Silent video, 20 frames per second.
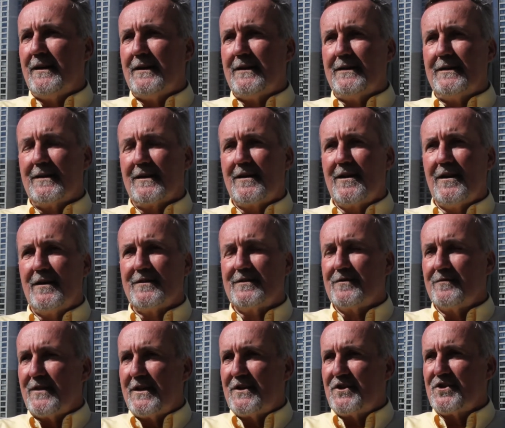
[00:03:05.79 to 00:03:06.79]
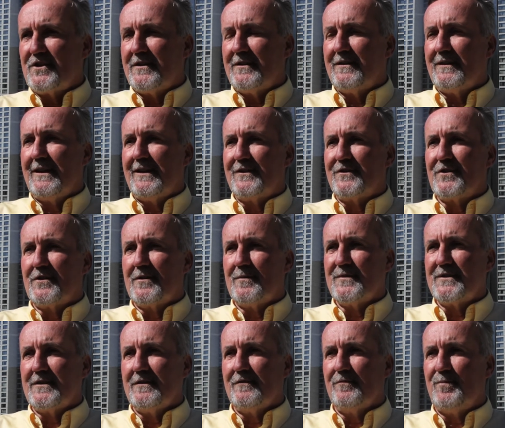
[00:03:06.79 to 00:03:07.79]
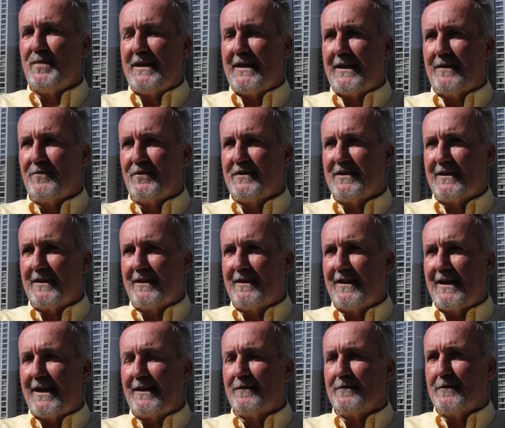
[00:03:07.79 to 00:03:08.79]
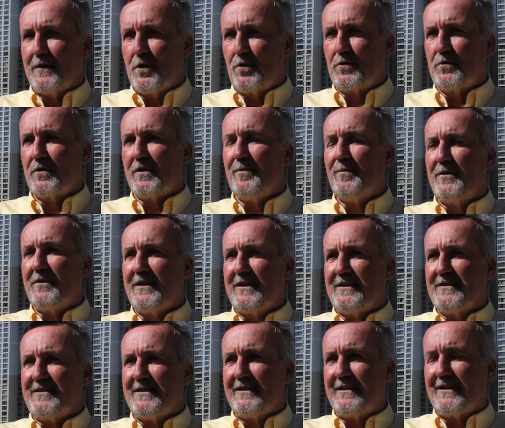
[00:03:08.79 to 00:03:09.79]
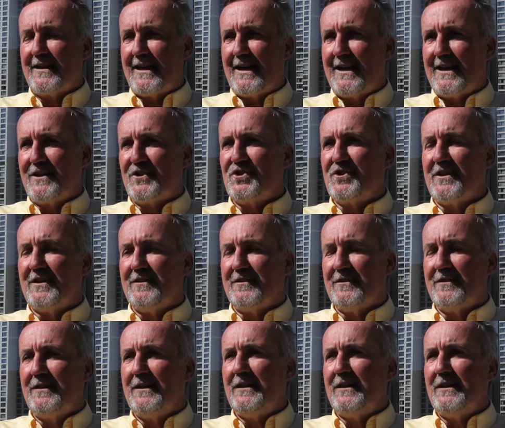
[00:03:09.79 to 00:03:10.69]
uh, conservation, in terms of being able to get local communities engaged in